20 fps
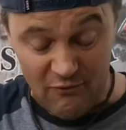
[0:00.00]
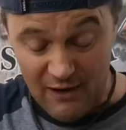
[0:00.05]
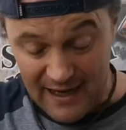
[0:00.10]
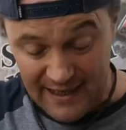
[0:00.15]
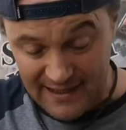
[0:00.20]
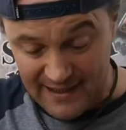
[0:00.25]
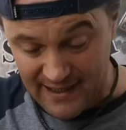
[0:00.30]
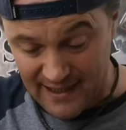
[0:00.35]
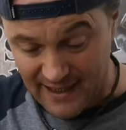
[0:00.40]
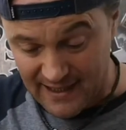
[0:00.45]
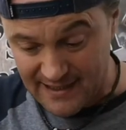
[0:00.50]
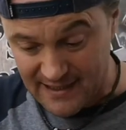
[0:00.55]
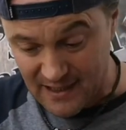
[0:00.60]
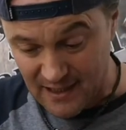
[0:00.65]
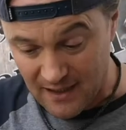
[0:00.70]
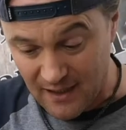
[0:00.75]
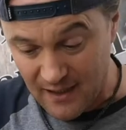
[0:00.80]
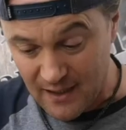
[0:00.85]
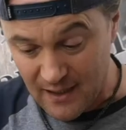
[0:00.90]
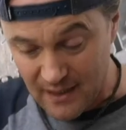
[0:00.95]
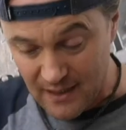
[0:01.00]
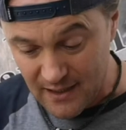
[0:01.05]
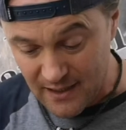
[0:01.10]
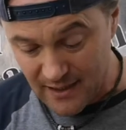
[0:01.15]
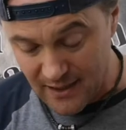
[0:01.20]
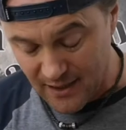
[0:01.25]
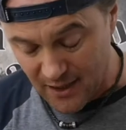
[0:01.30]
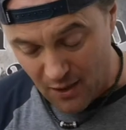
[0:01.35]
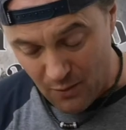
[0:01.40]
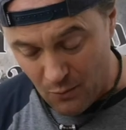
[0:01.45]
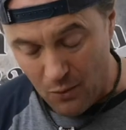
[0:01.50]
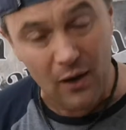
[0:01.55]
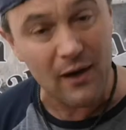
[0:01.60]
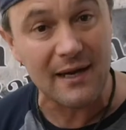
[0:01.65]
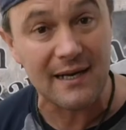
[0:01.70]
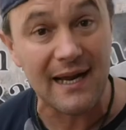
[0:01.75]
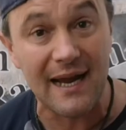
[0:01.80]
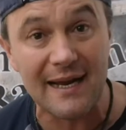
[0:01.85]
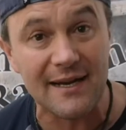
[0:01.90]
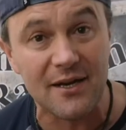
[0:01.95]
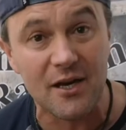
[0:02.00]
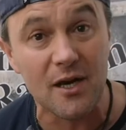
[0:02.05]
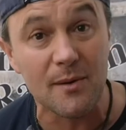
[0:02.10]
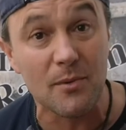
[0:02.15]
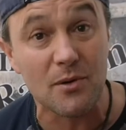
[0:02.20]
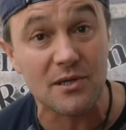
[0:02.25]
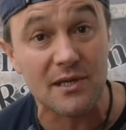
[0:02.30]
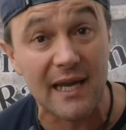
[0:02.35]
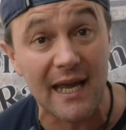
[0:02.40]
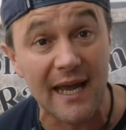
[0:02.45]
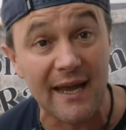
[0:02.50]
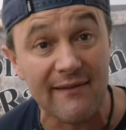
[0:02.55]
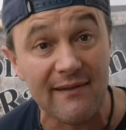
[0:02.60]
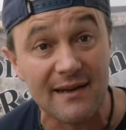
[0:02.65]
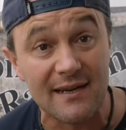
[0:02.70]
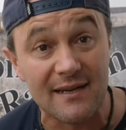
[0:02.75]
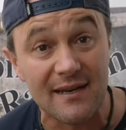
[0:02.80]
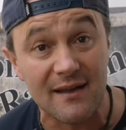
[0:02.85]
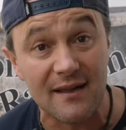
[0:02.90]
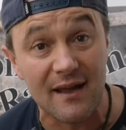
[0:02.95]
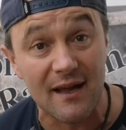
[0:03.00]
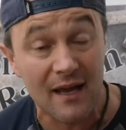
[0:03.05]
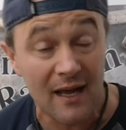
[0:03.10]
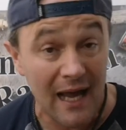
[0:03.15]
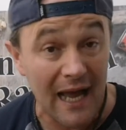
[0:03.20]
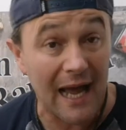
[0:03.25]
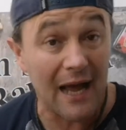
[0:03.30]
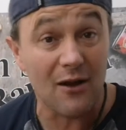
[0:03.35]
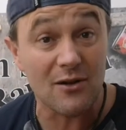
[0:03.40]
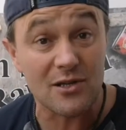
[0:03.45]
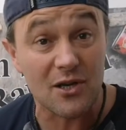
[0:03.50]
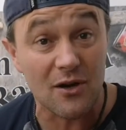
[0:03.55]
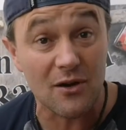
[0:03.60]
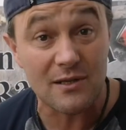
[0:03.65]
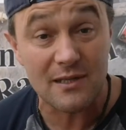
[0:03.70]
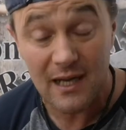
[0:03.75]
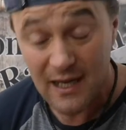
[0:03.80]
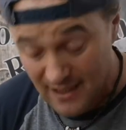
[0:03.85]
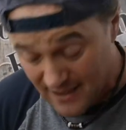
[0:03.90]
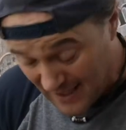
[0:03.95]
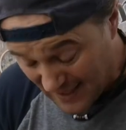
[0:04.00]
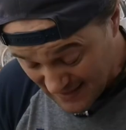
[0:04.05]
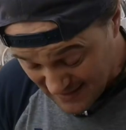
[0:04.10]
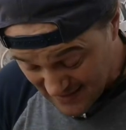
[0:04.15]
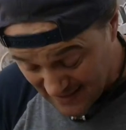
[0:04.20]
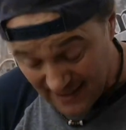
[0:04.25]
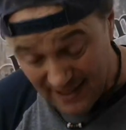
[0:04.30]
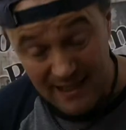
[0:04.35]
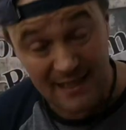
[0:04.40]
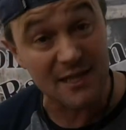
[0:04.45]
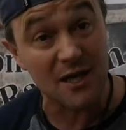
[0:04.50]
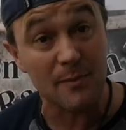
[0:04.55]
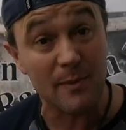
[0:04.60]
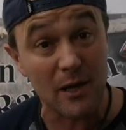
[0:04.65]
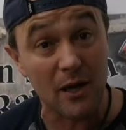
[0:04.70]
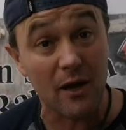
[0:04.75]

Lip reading: a radiator, you don't want to take too much gear into the house, because next thing is